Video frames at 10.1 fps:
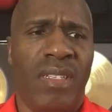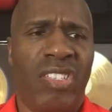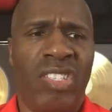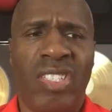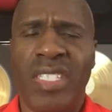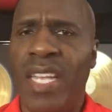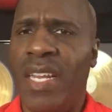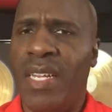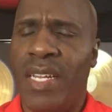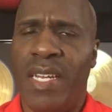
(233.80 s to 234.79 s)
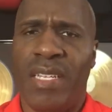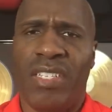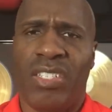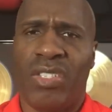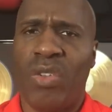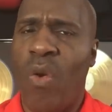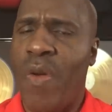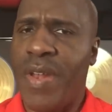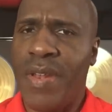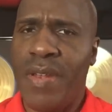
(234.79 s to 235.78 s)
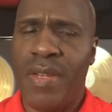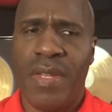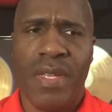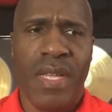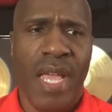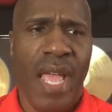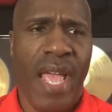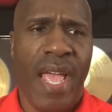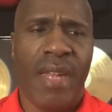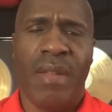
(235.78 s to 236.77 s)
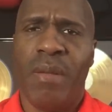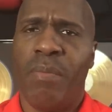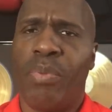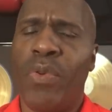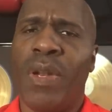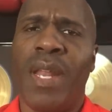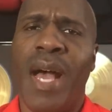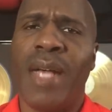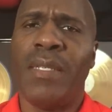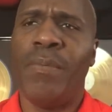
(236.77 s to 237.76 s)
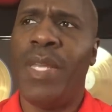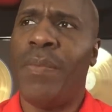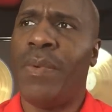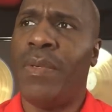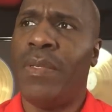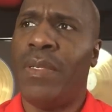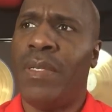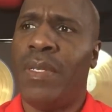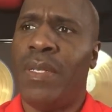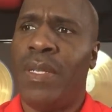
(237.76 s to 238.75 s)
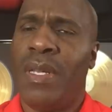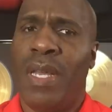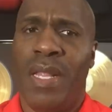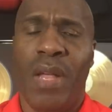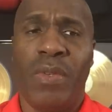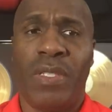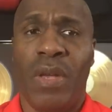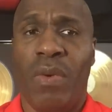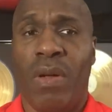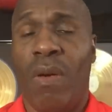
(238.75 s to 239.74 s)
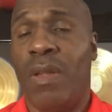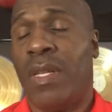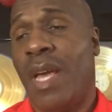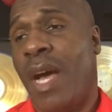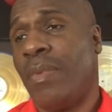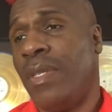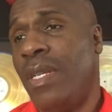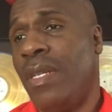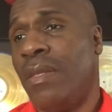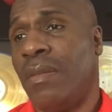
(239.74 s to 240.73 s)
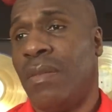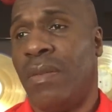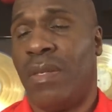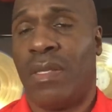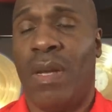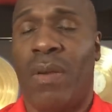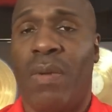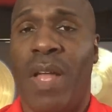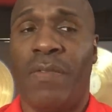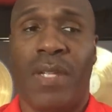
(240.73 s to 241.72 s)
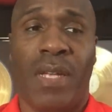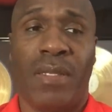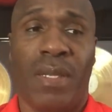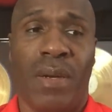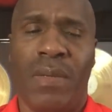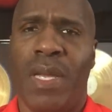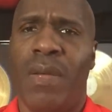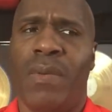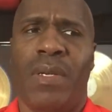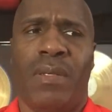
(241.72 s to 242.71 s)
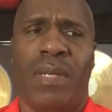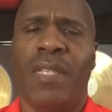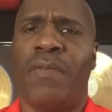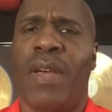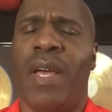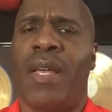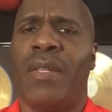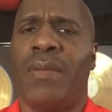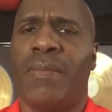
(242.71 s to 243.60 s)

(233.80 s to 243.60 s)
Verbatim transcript: stealing and extorting and brutalizing people. And they would say, well, only the cops need assault rifles. I'd say, okay, well, that's fine.